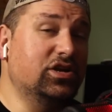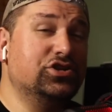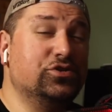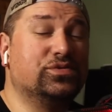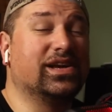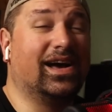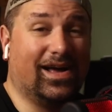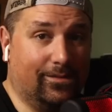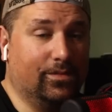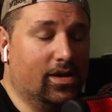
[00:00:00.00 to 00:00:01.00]
due
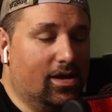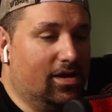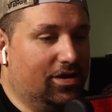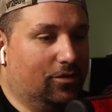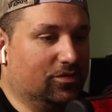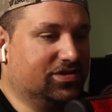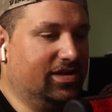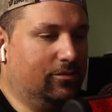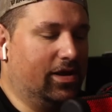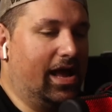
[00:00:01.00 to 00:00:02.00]
time, you know, we'll
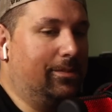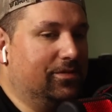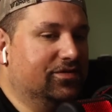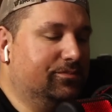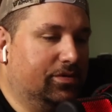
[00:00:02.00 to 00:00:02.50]
see what happens.